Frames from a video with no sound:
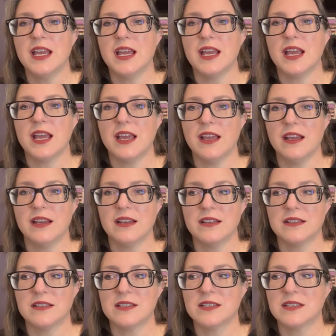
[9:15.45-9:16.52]

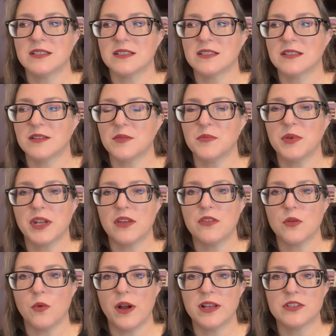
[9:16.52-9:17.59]
But
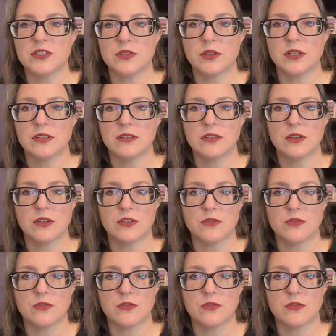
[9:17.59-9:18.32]
otherwise you can